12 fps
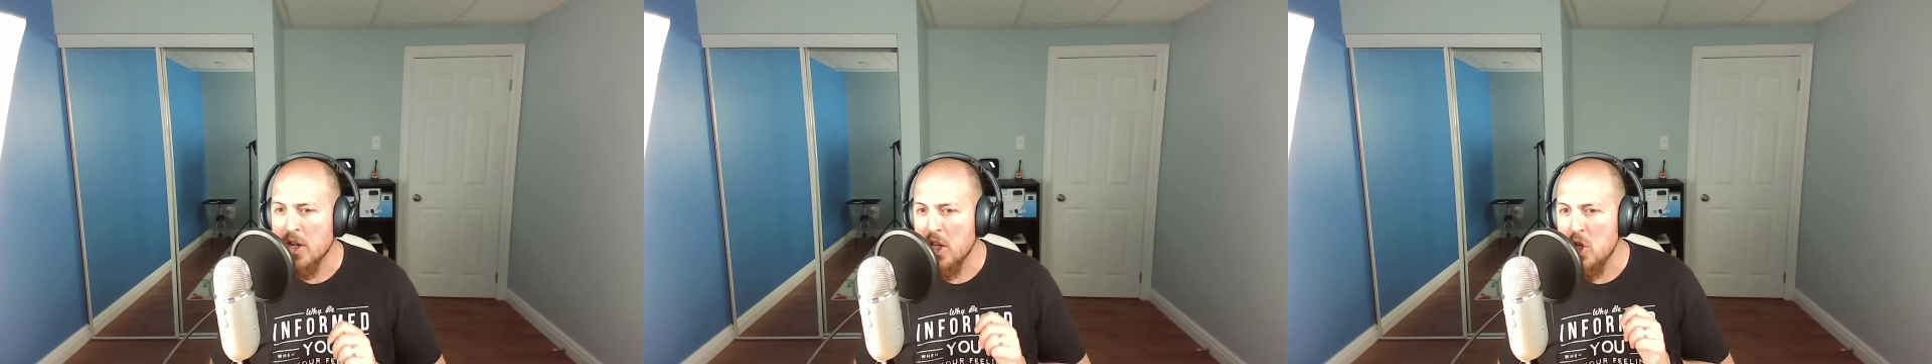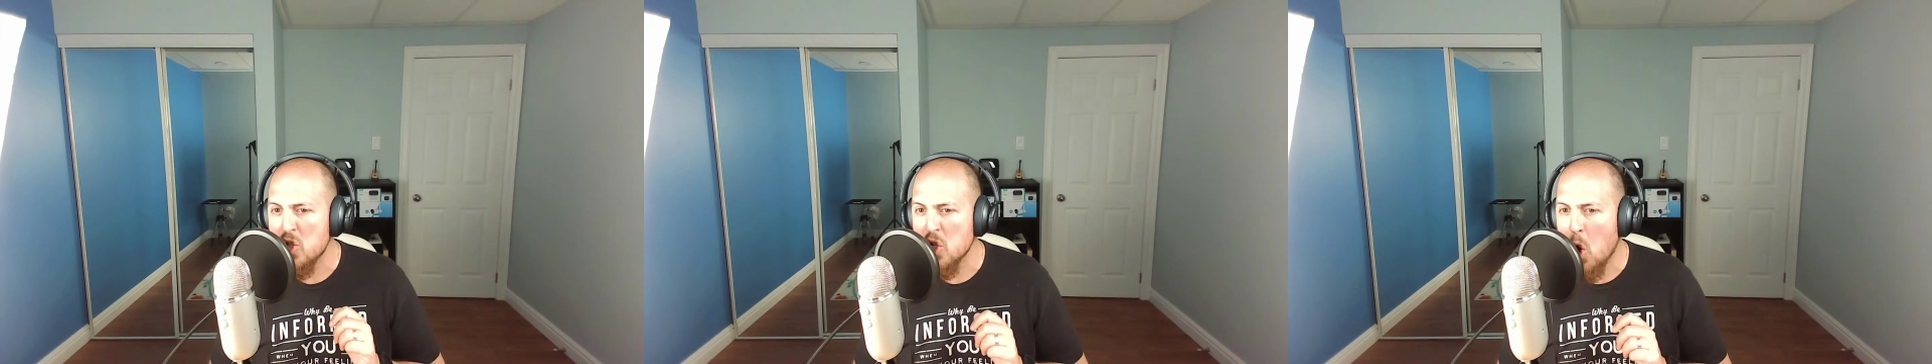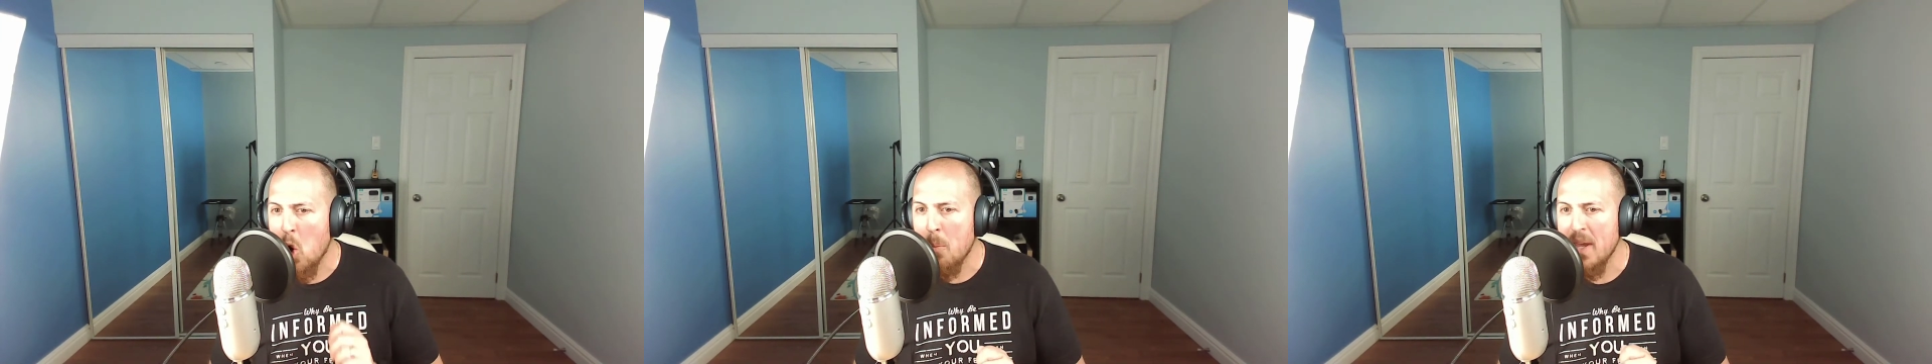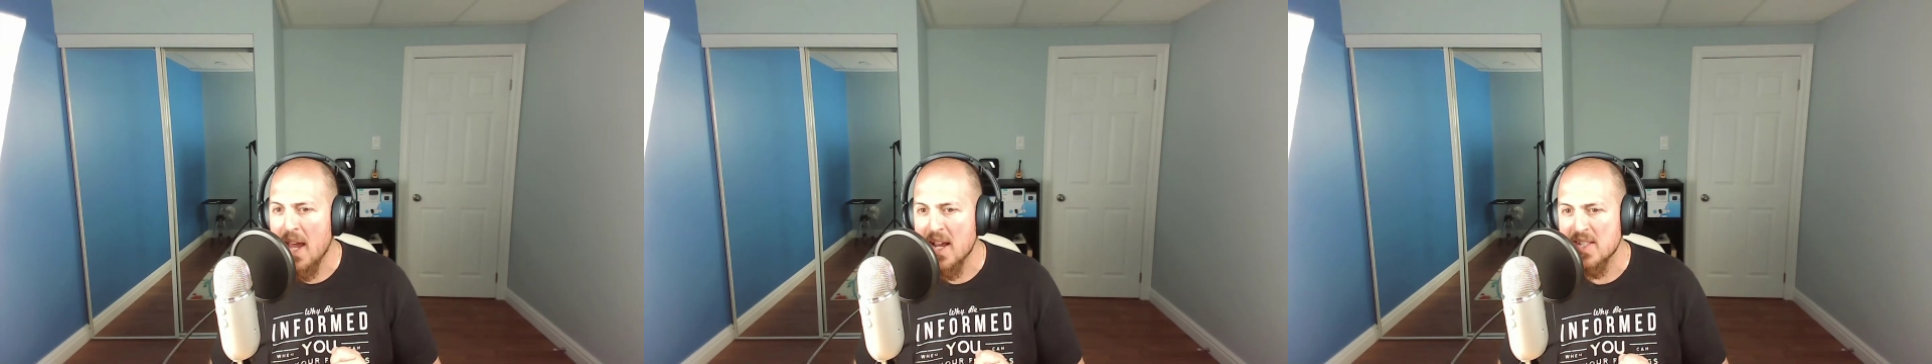use
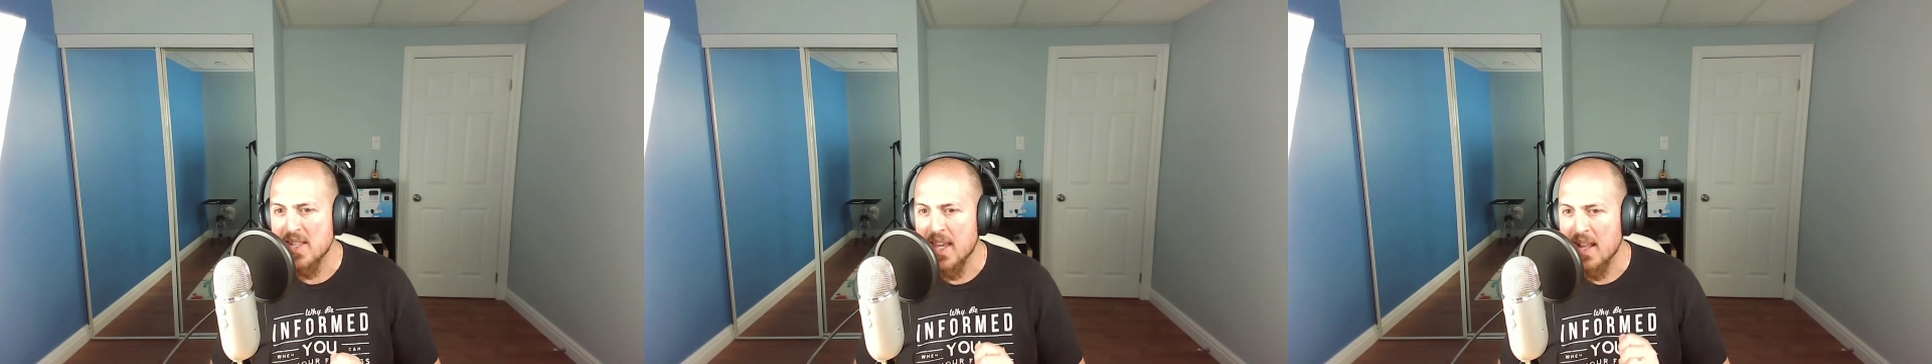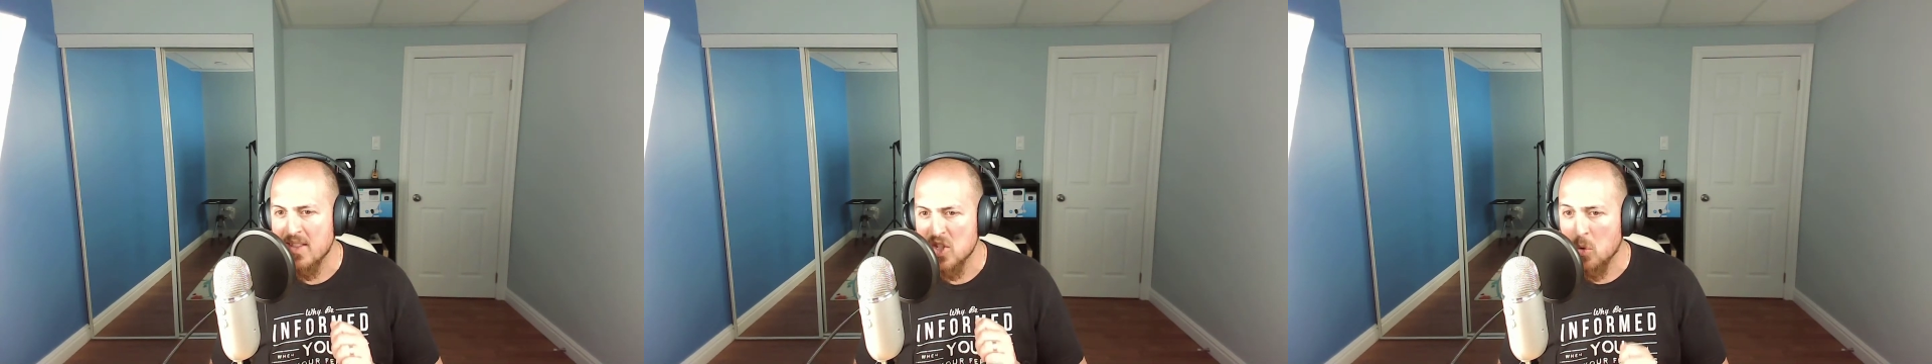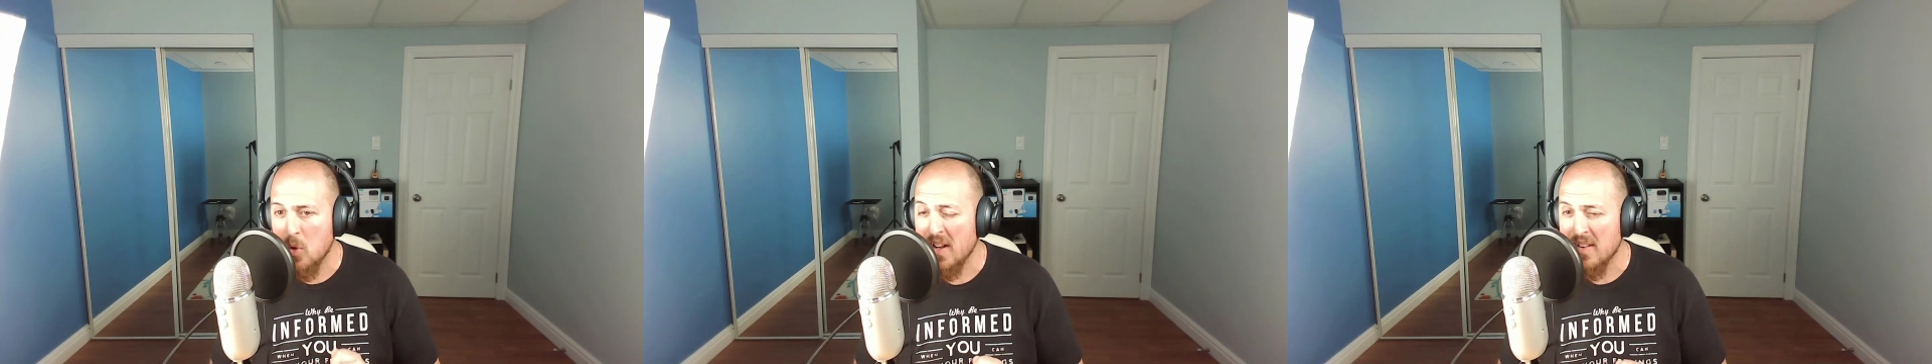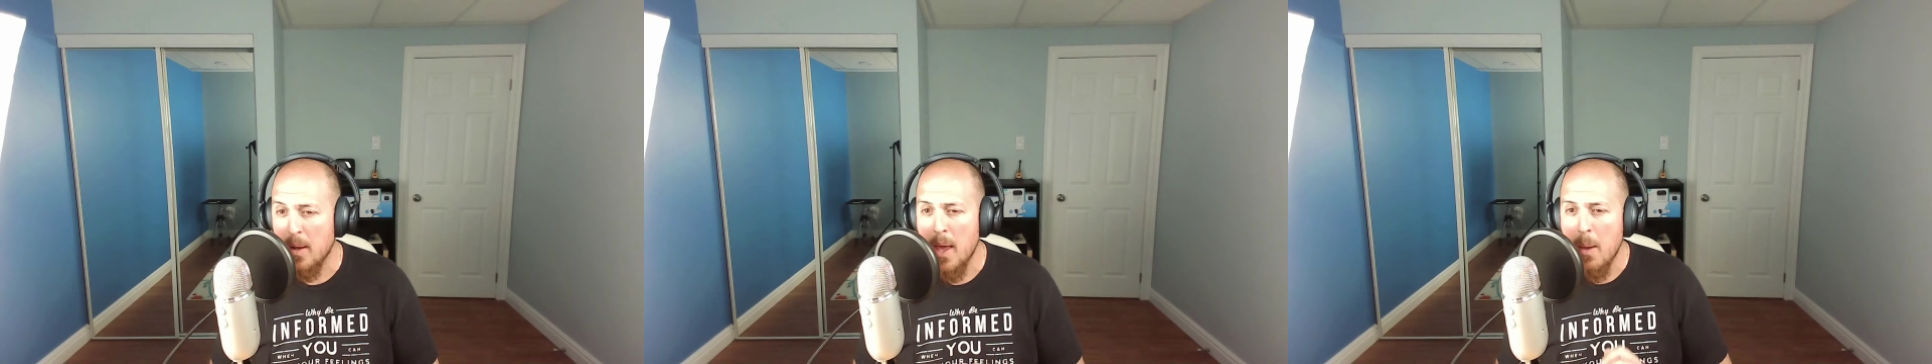OBS to get this corrected